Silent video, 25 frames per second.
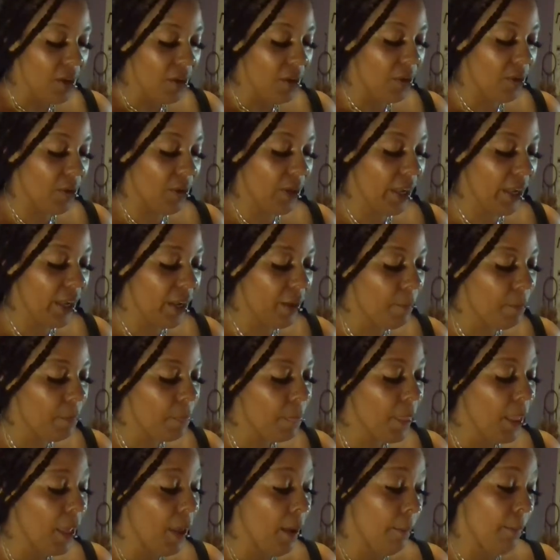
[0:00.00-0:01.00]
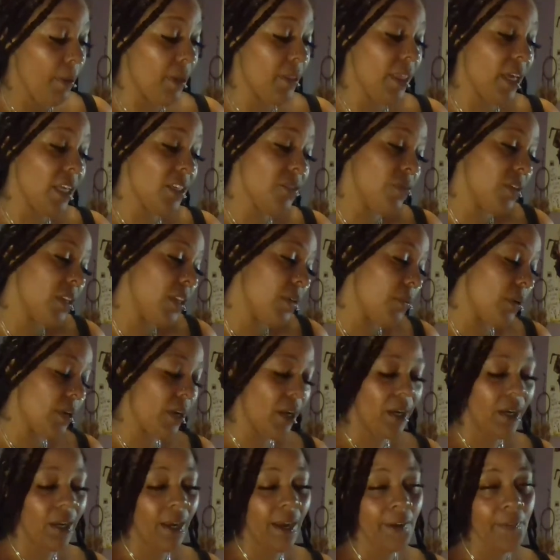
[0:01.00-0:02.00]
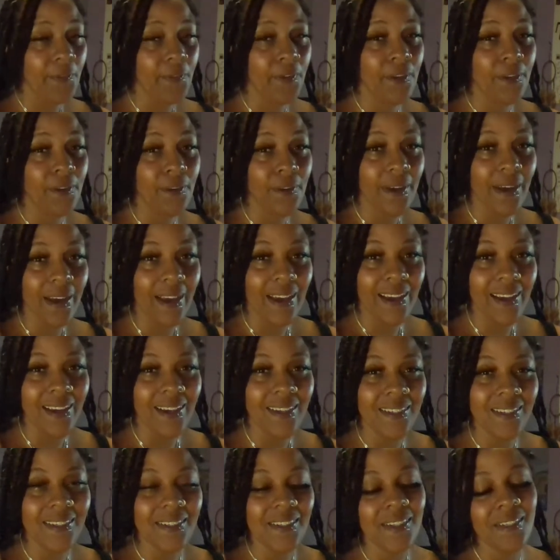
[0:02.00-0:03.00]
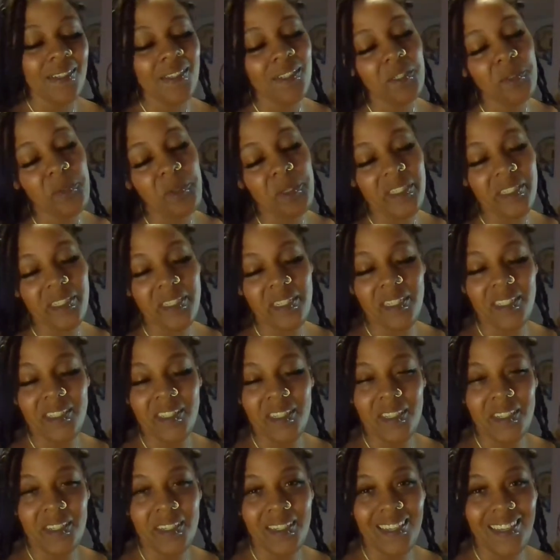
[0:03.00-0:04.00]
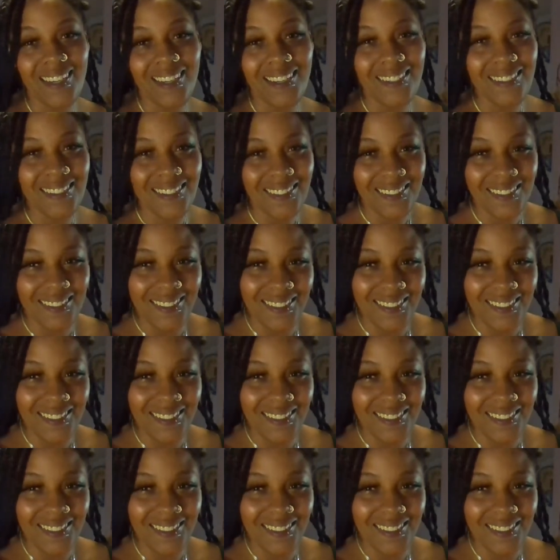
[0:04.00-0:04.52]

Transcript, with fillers: Okay, but that's really what I got for you guys. Until we see each other again.